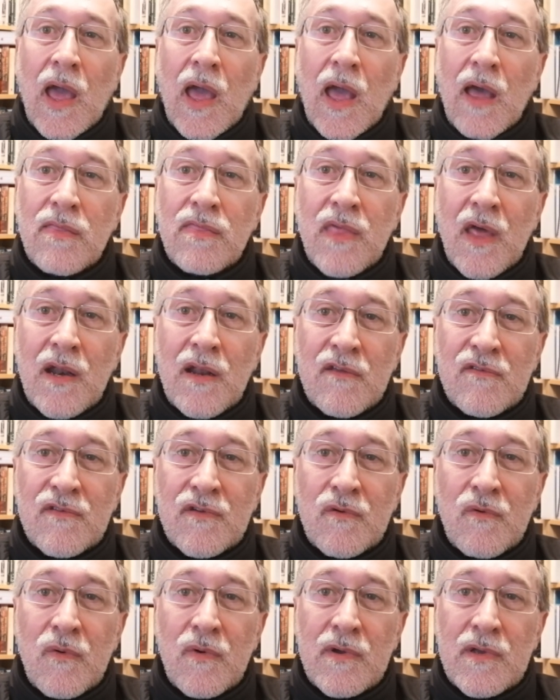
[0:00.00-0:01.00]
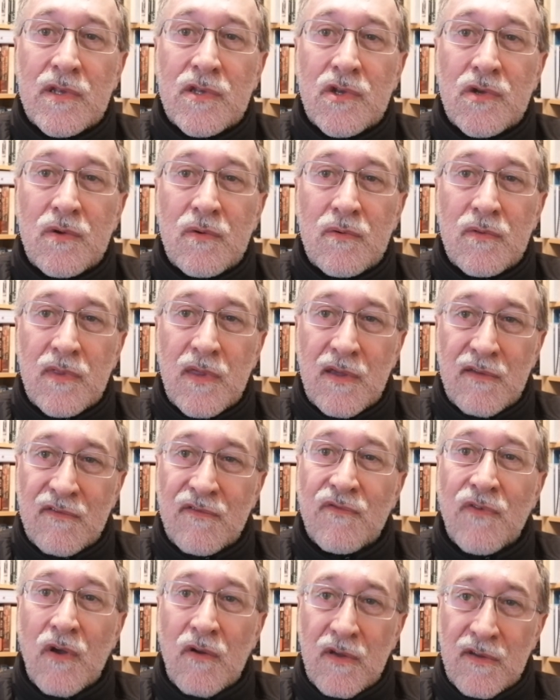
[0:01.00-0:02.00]
And then it's going to,
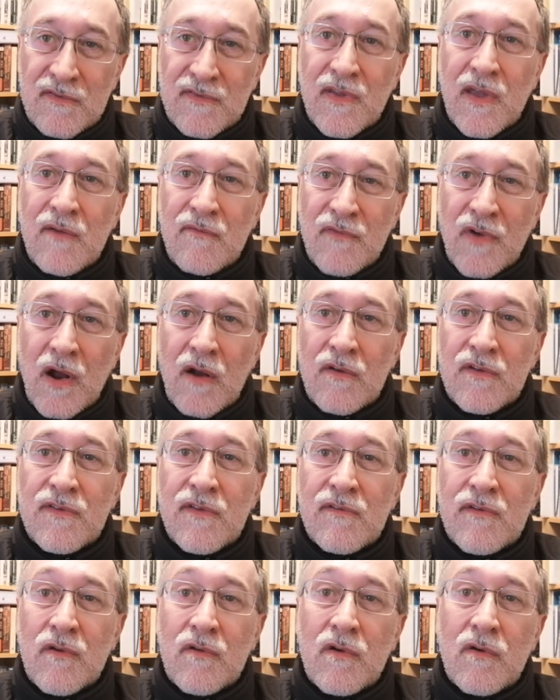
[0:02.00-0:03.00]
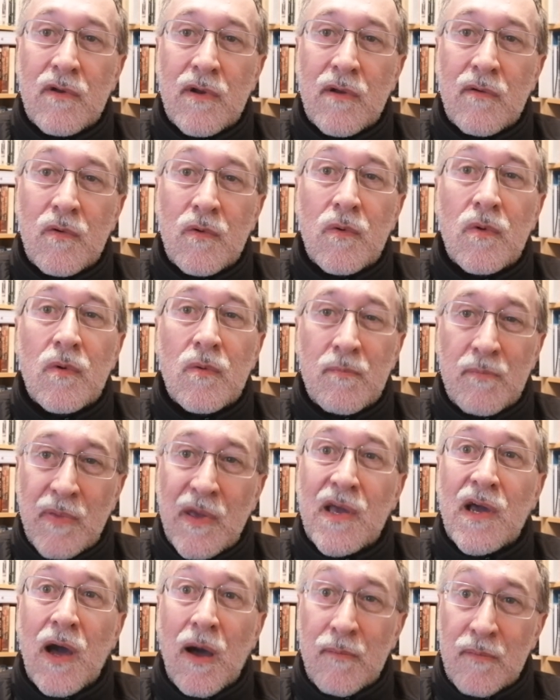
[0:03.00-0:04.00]
these very same viruses are going to
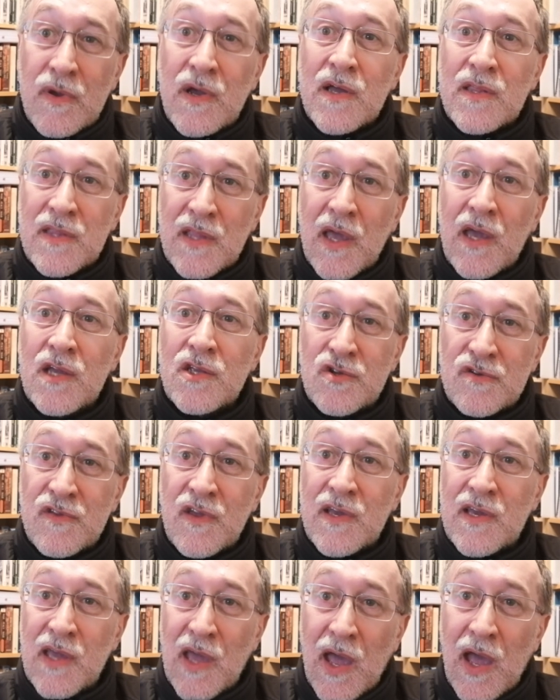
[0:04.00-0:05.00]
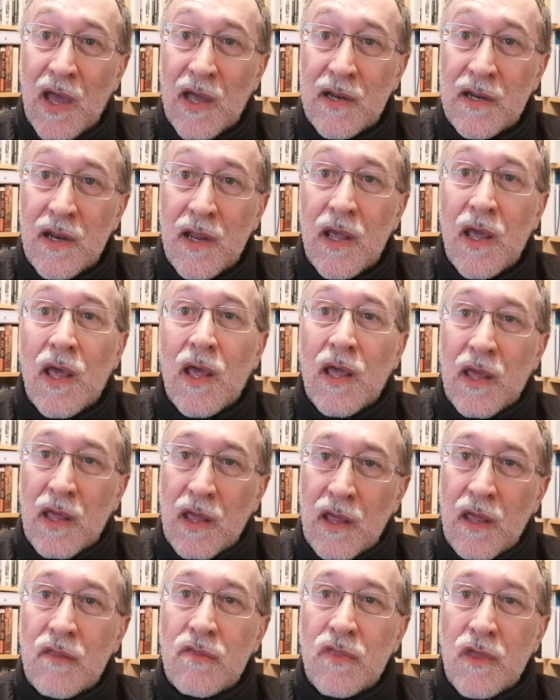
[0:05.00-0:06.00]
become contagious again
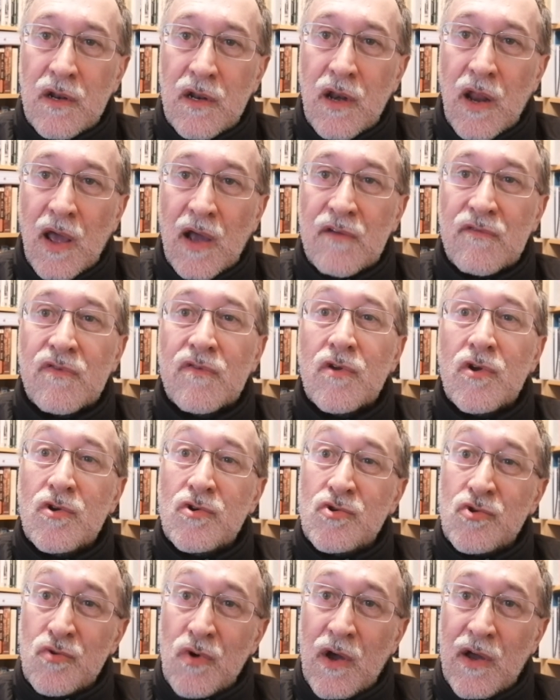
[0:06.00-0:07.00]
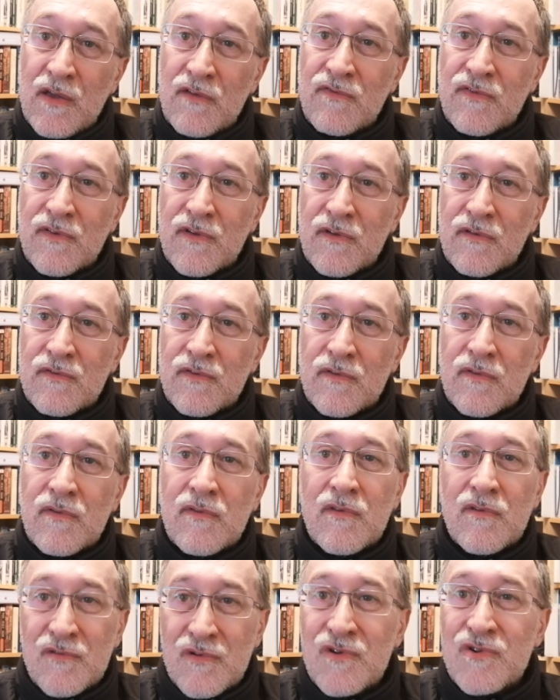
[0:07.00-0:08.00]
in the next dry
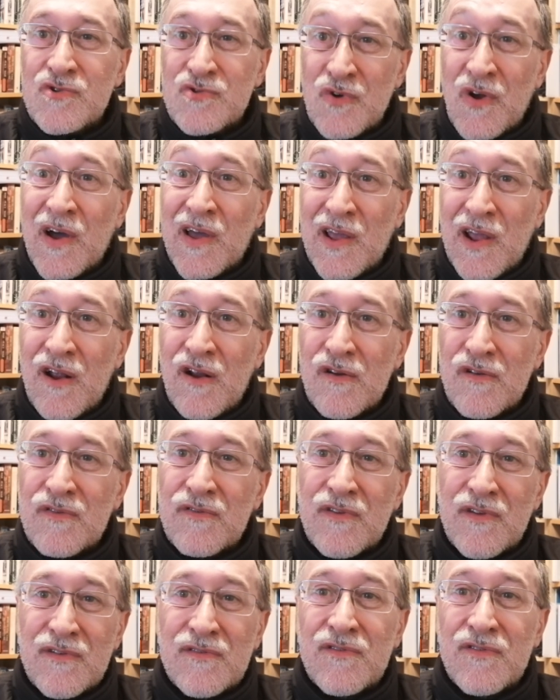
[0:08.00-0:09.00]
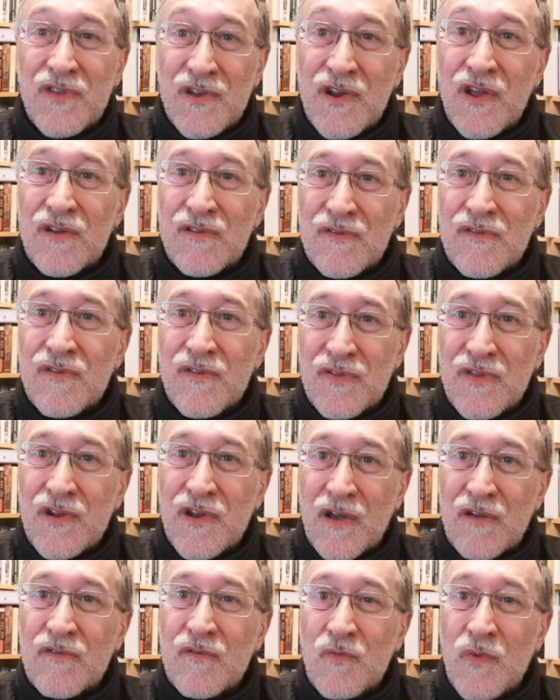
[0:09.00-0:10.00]
season, dry air season, the next the
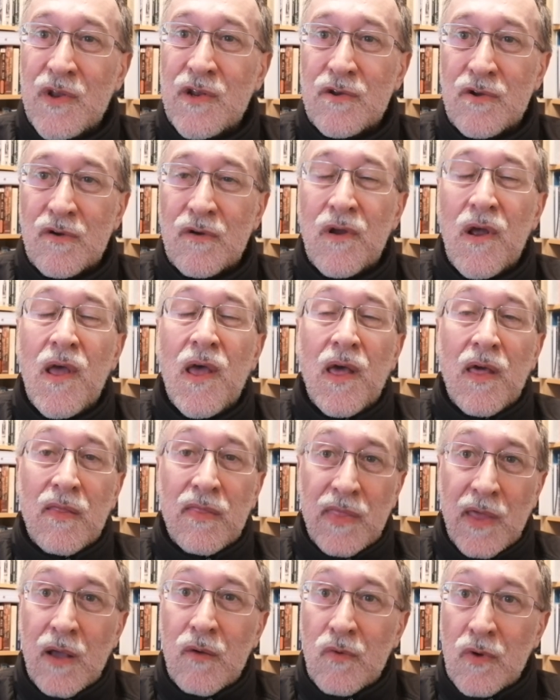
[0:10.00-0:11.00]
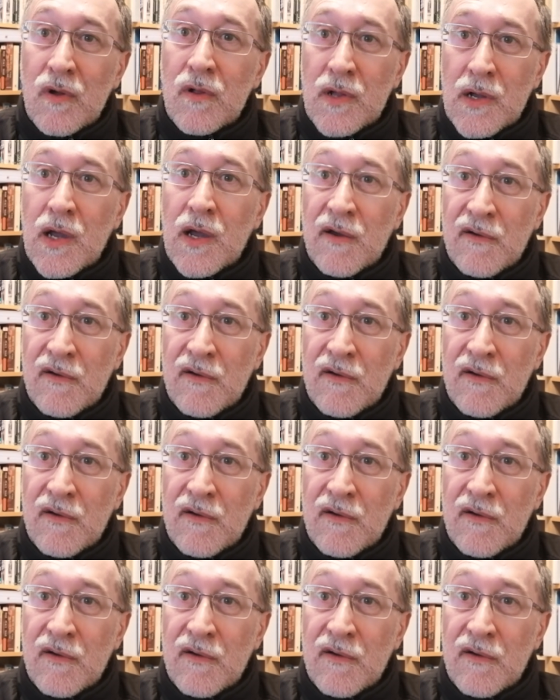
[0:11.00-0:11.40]
next winter, they will